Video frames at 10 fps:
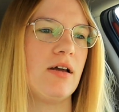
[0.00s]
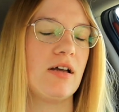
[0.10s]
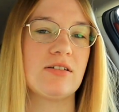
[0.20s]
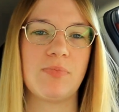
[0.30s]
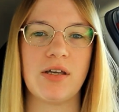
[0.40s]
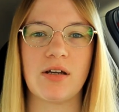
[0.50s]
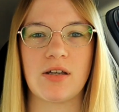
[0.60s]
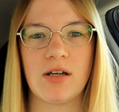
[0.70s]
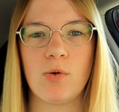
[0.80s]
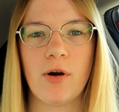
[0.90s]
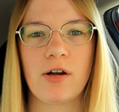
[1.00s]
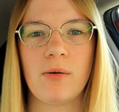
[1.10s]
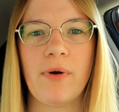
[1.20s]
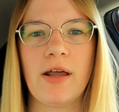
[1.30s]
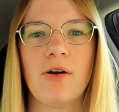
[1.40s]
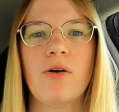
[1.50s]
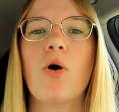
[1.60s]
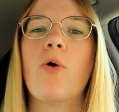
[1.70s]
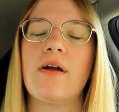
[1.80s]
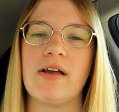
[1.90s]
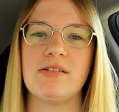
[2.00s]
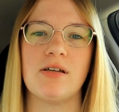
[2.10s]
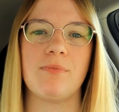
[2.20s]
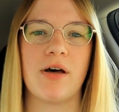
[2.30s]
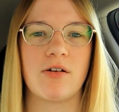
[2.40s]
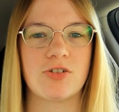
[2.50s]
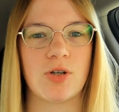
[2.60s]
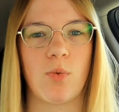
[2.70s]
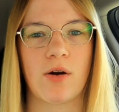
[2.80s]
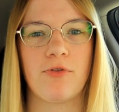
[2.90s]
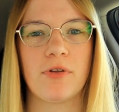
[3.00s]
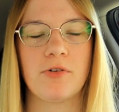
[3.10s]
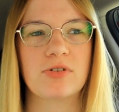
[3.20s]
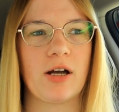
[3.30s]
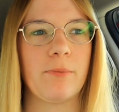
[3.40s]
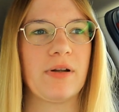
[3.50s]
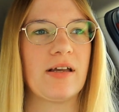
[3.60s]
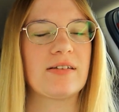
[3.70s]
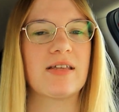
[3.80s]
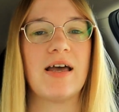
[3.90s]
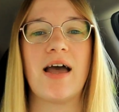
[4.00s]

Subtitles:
Is being a gig worker better, or is it better to work for those companies?